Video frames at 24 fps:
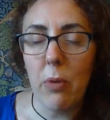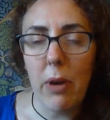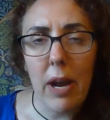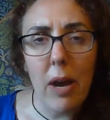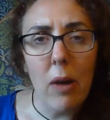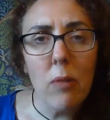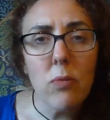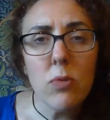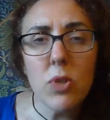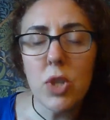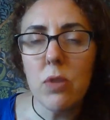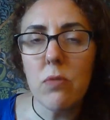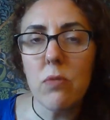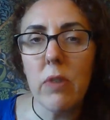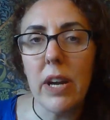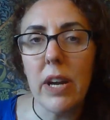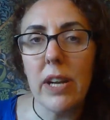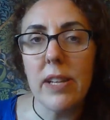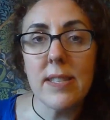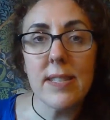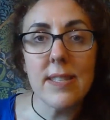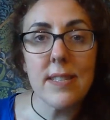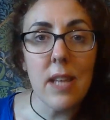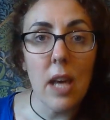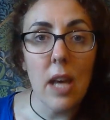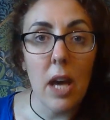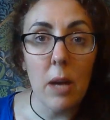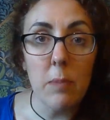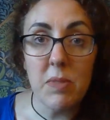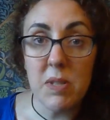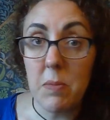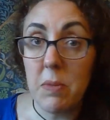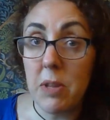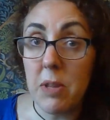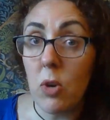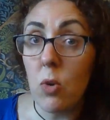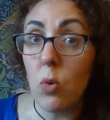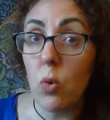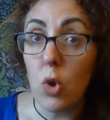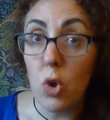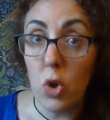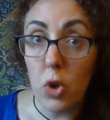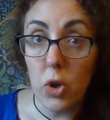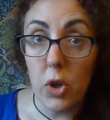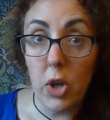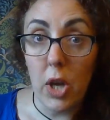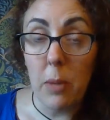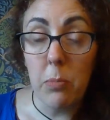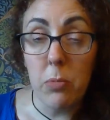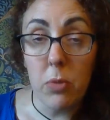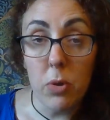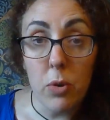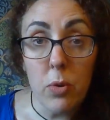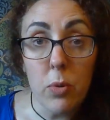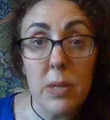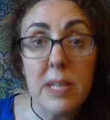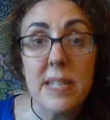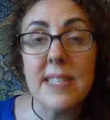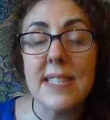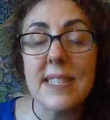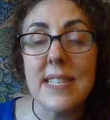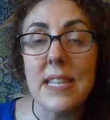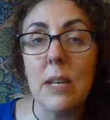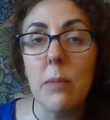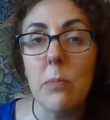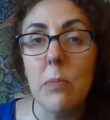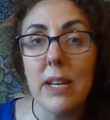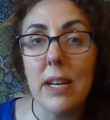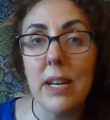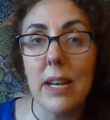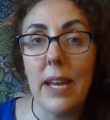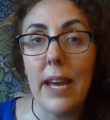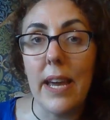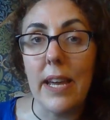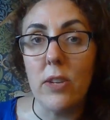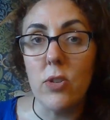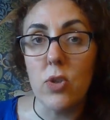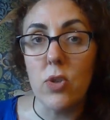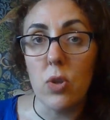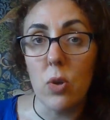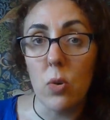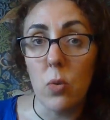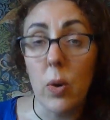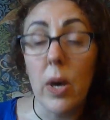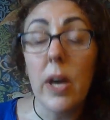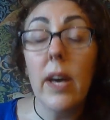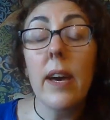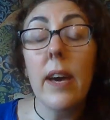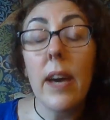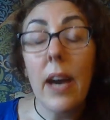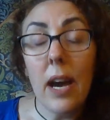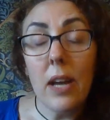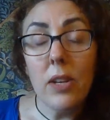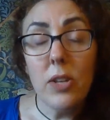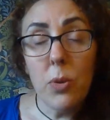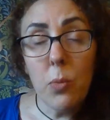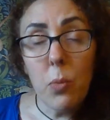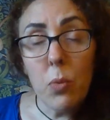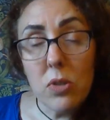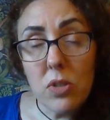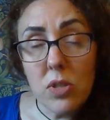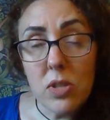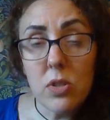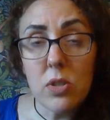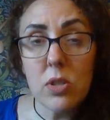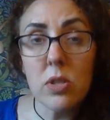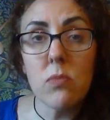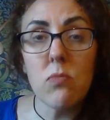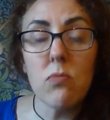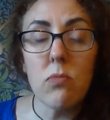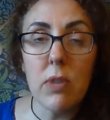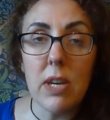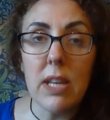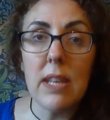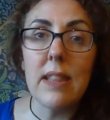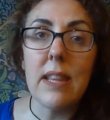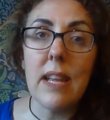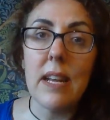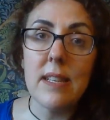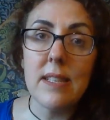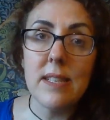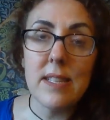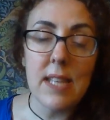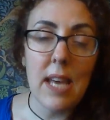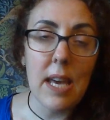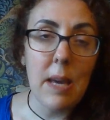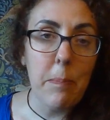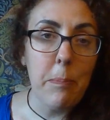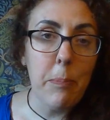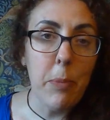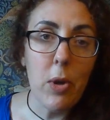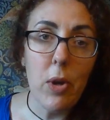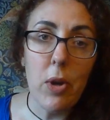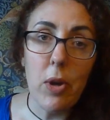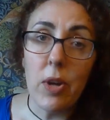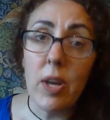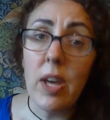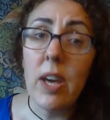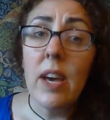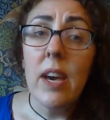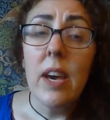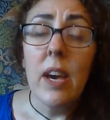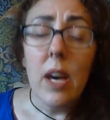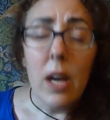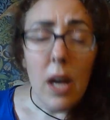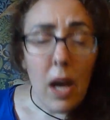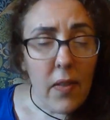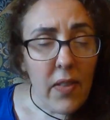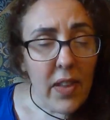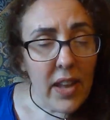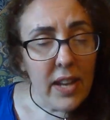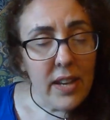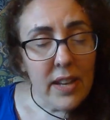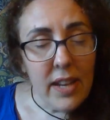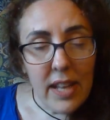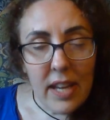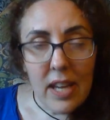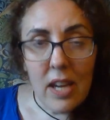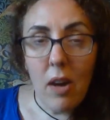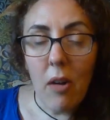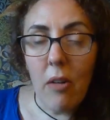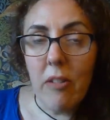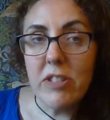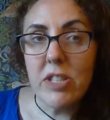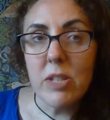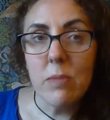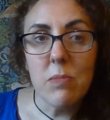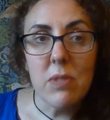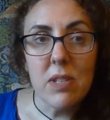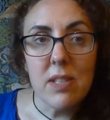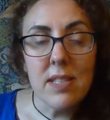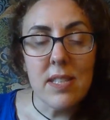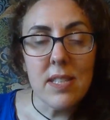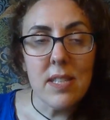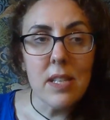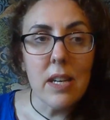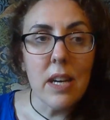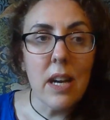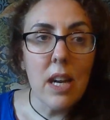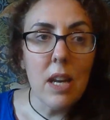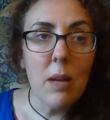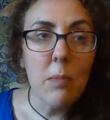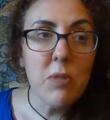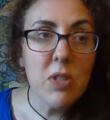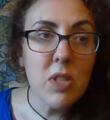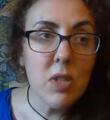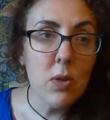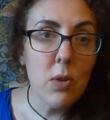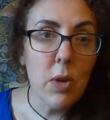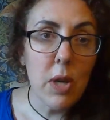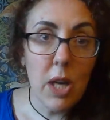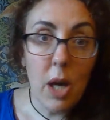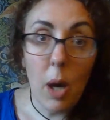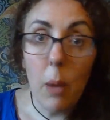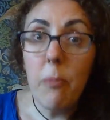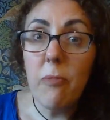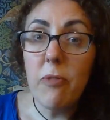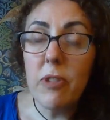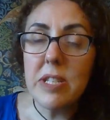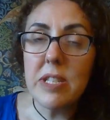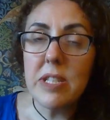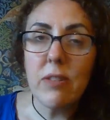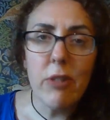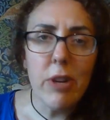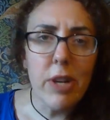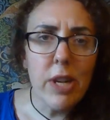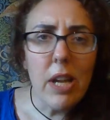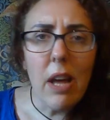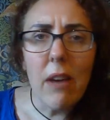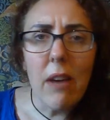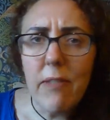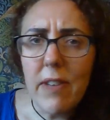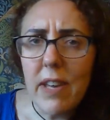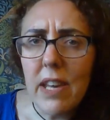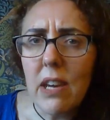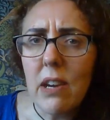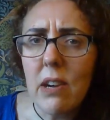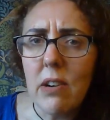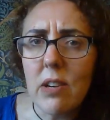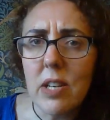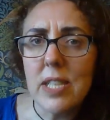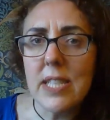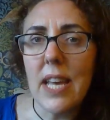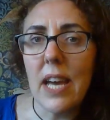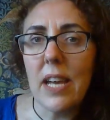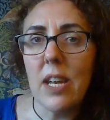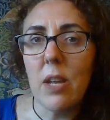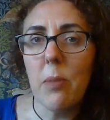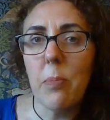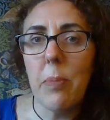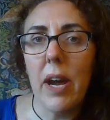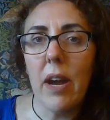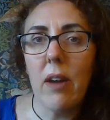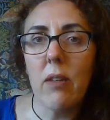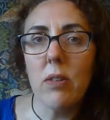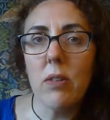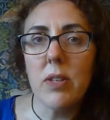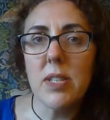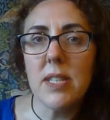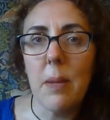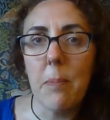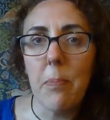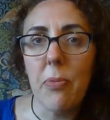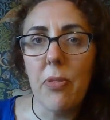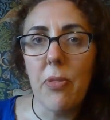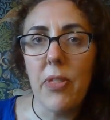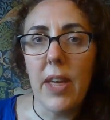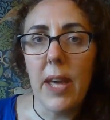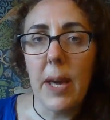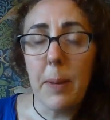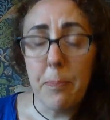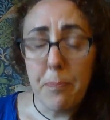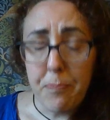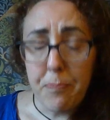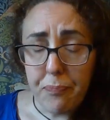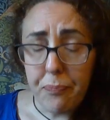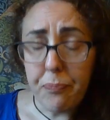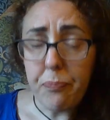Brown. She writes something called Goodnight Moon and Sleep Little Angel. And you want to just read that same book and then encourage them to snuggle up to a comforter, a lovey or a teddy bear or something.